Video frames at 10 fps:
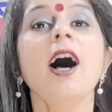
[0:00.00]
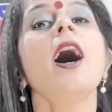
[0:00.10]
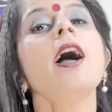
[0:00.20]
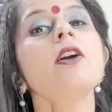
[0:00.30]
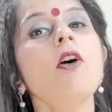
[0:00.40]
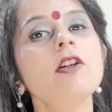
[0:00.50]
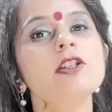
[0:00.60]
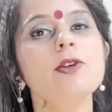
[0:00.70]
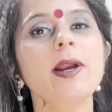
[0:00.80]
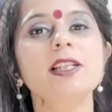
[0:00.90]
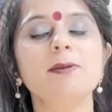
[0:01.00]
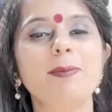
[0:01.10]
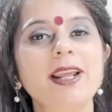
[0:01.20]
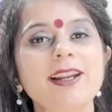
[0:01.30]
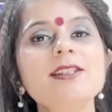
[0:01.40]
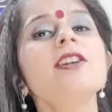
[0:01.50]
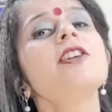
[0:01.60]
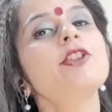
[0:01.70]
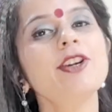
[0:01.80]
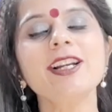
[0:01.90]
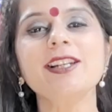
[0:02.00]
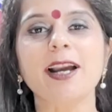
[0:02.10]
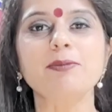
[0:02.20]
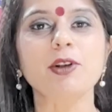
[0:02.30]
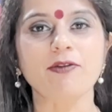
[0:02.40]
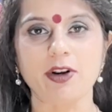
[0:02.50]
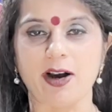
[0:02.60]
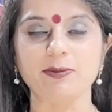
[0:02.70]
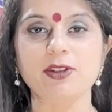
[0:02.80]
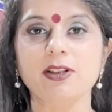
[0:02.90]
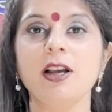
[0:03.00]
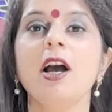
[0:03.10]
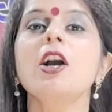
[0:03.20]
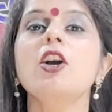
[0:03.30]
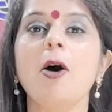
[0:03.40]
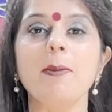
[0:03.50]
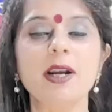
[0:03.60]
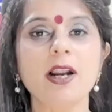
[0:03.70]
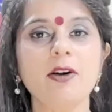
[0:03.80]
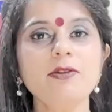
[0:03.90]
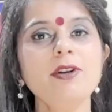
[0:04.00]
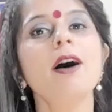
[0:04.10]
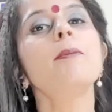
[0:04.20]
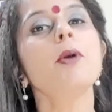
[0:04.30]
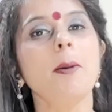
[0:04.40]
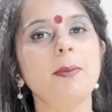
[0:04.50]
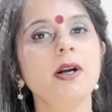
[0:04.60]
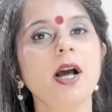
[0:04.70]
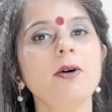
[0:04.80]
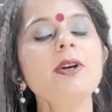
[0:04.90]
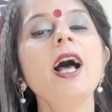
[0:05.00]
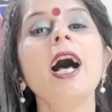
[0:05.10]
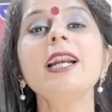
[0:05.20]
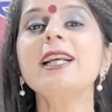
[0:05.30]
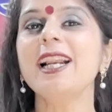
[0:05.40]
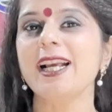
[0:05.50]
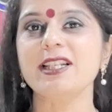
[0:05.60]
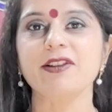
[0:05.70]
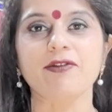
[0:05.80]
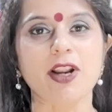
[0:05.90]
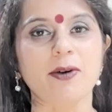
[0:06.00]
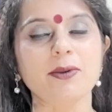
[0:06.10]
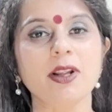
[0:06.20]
I also explained three types of nouns: common noun, proper noun, and collective noun.